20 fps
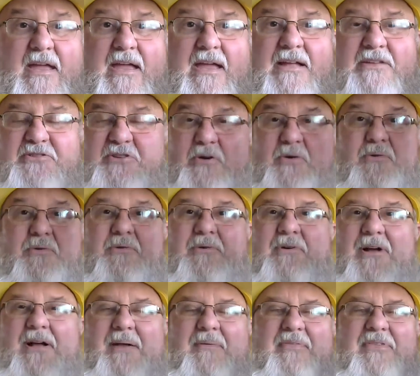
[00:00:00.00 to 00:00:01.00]
And so
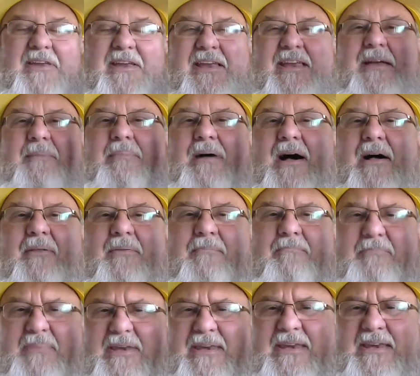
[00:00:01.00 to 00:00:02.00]
thinking
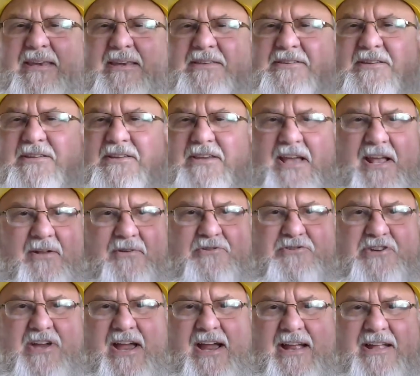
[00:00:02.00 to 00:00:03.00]
about bees and yellow
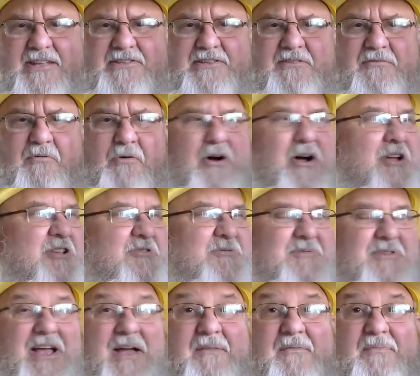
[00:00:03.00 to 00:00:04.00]
jackets and wasps,
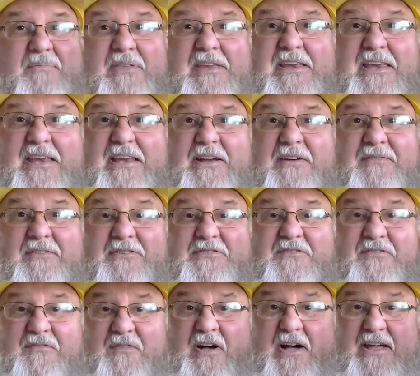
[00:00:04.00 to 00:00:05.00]
I'm thinking of this
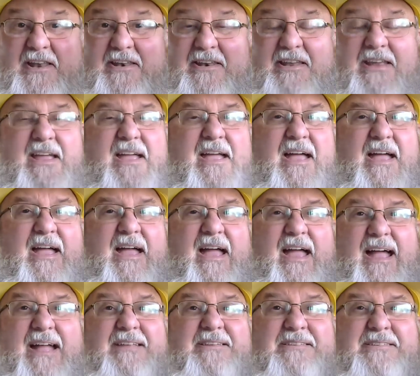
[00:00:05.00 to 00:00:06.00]
fun
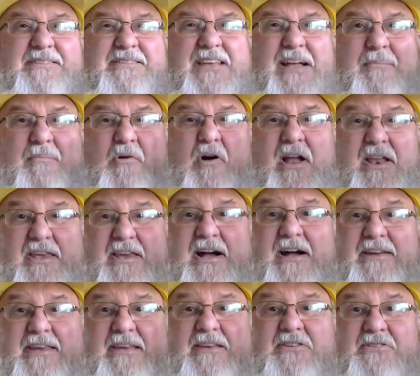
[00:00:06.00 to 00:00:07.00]
and somewhat
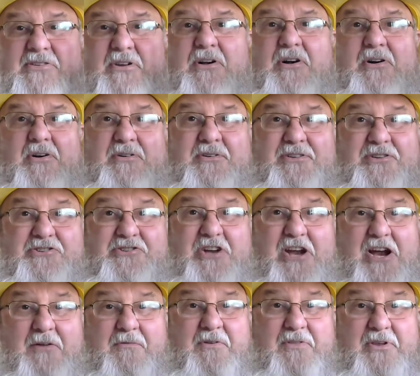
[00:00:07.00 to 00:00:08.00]
yucky song to
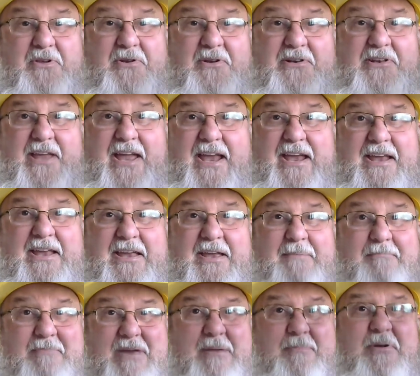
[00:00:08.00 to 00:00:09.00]
share with you today.
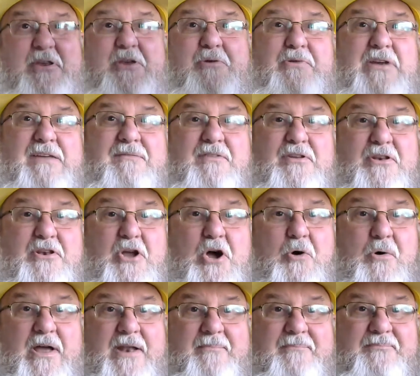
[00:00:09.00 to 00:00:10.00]
Maybe you even
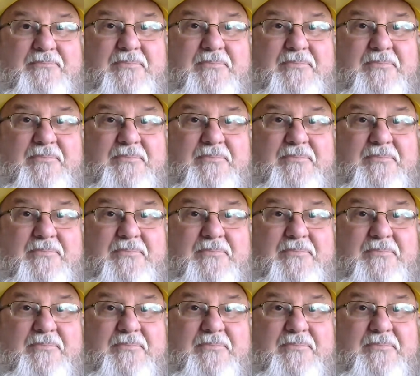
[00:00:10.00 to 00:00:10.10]
know it.